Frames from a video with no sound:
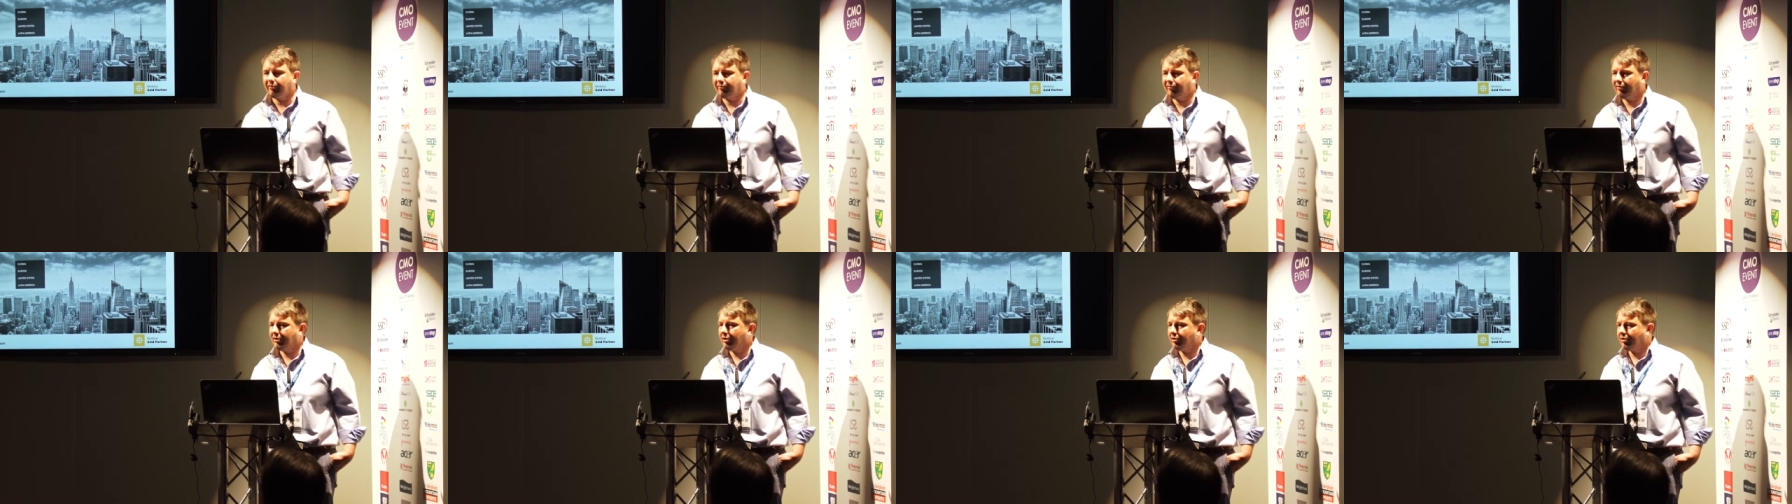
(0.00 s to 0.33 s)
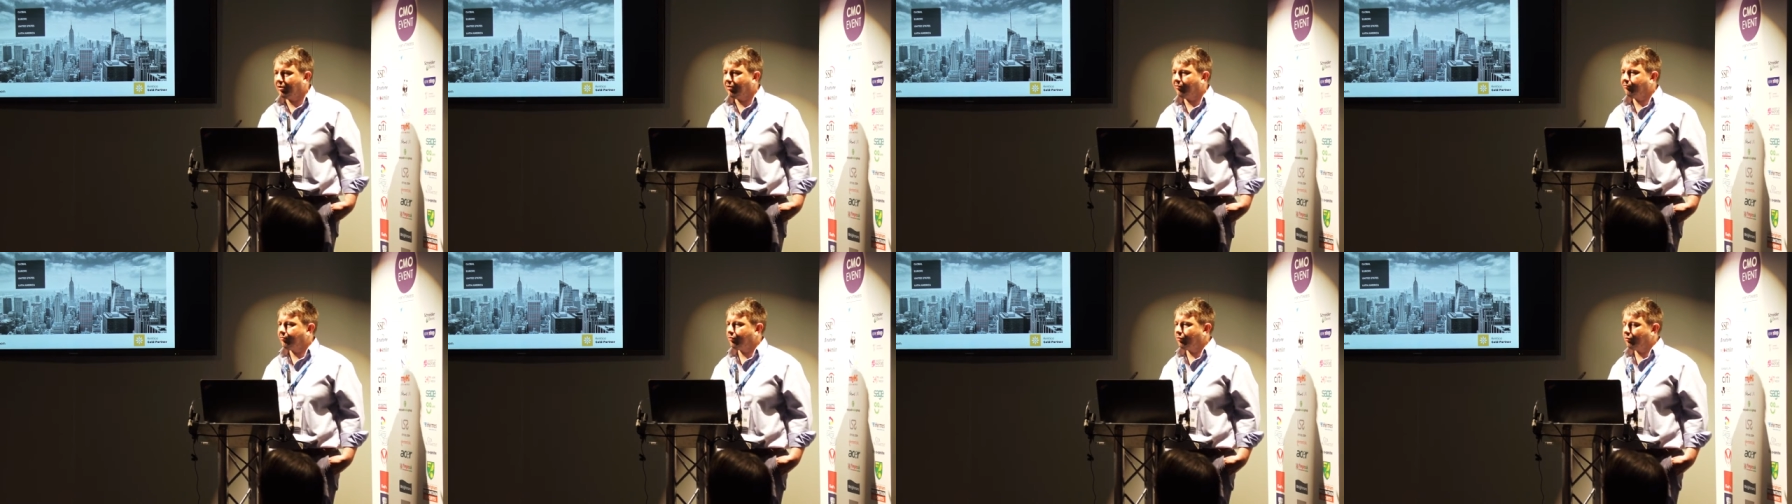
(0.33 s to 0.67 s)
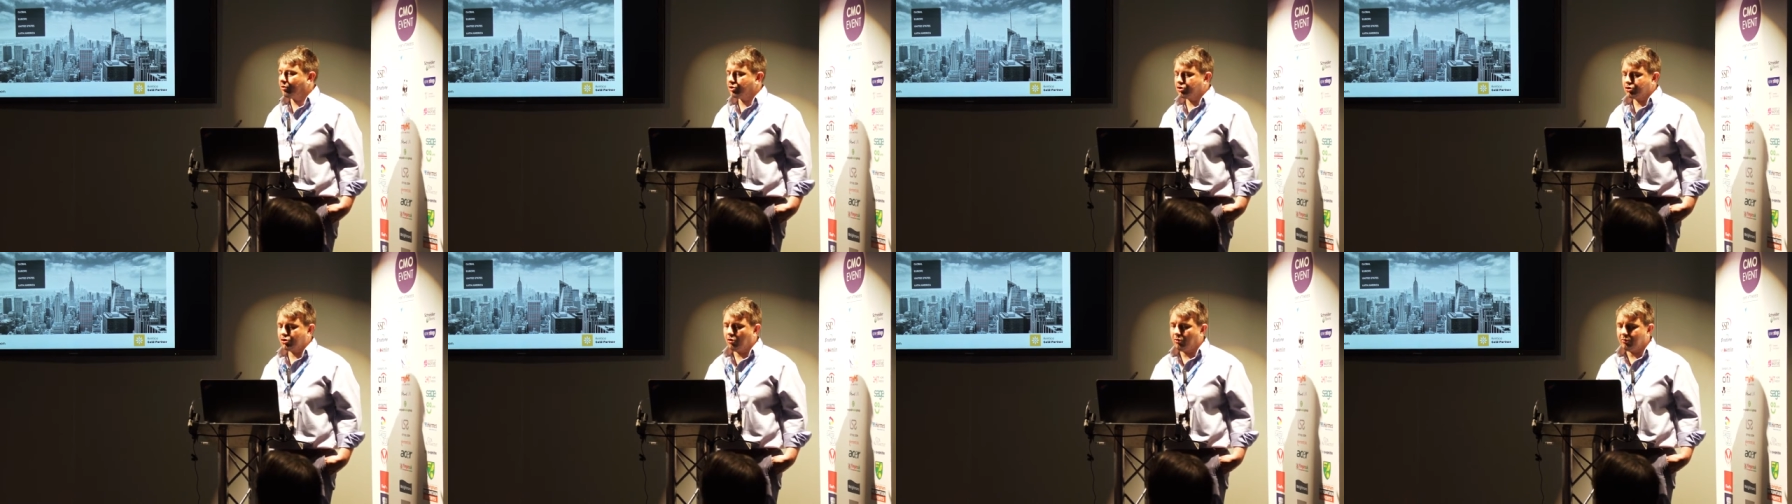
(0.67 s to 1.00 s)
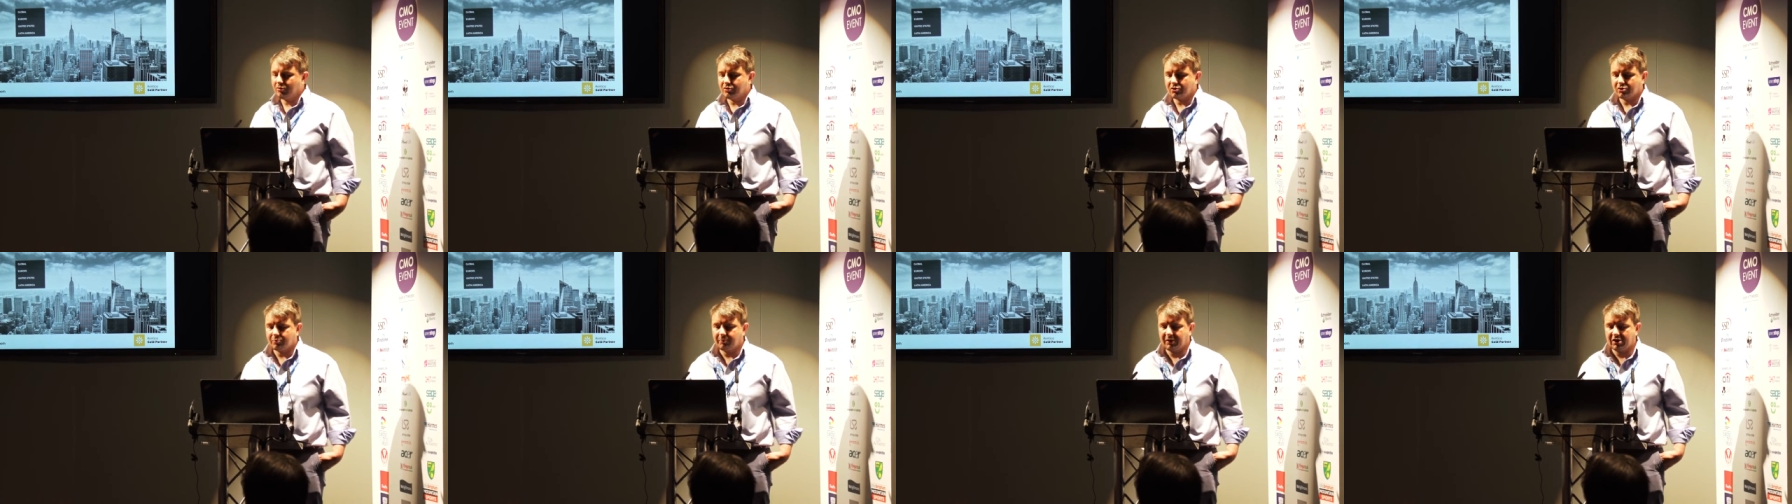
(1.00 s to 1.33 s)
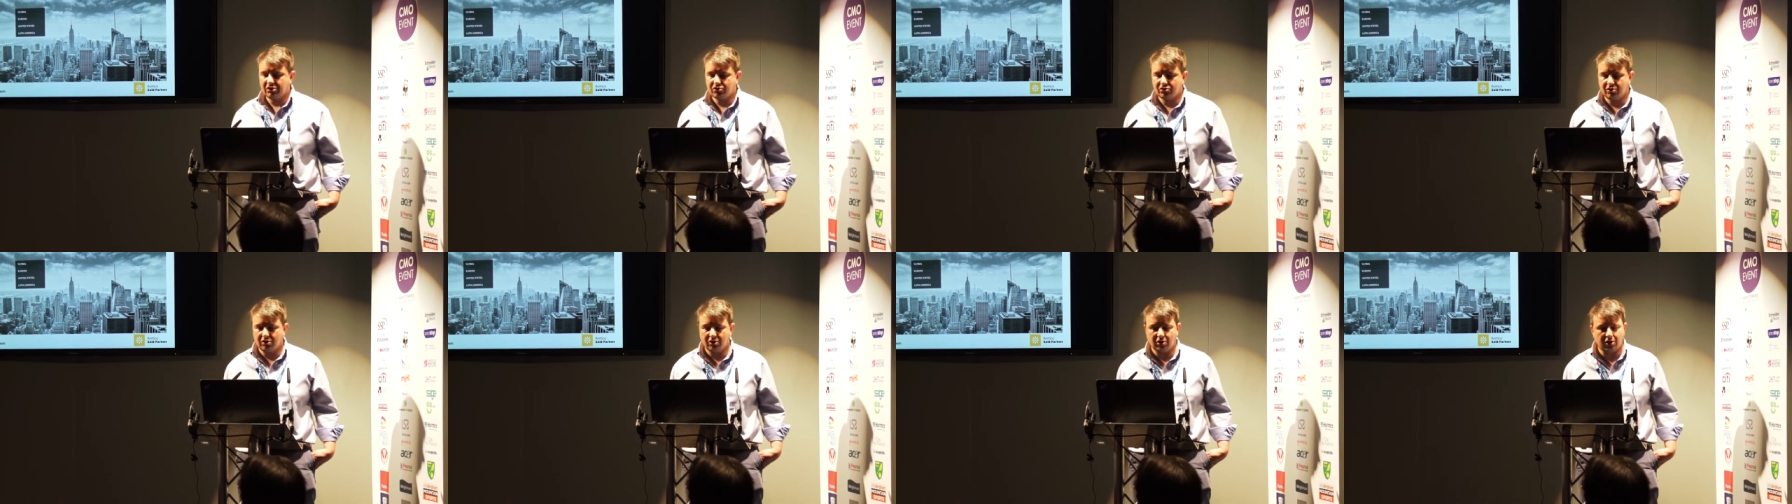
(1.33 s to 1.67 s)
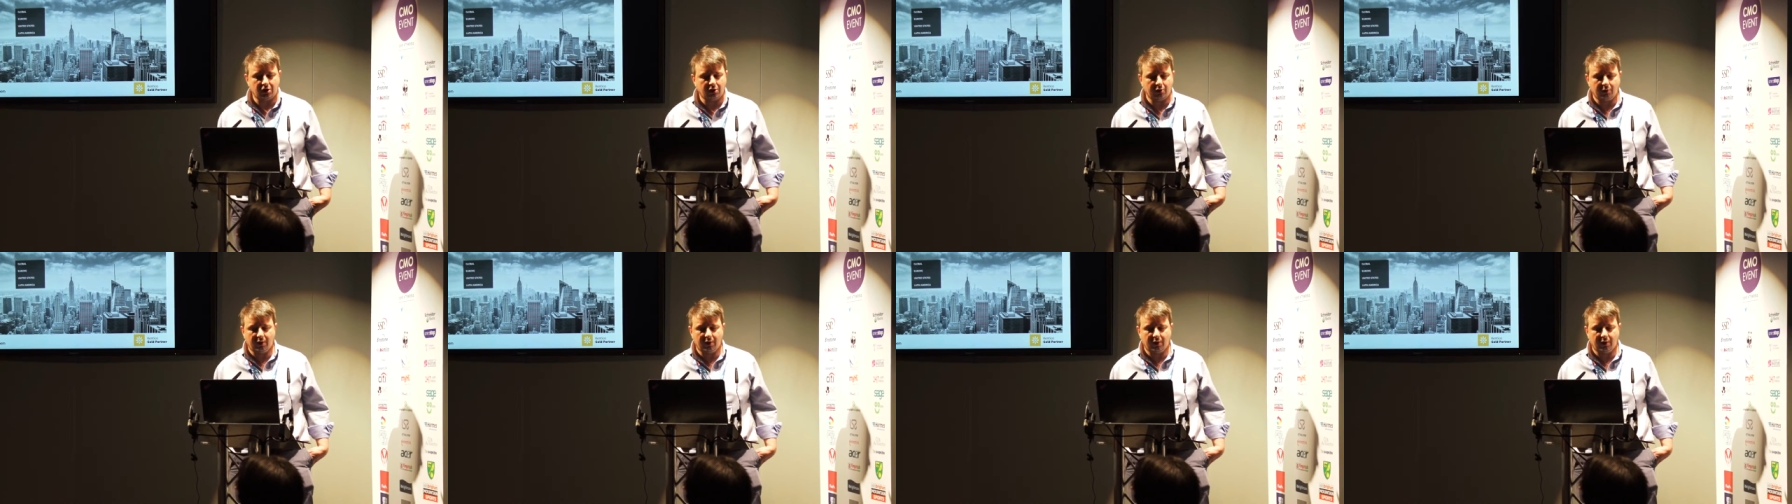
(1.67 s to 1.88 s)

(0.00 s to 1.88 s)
Philadelphia Insurance, based in the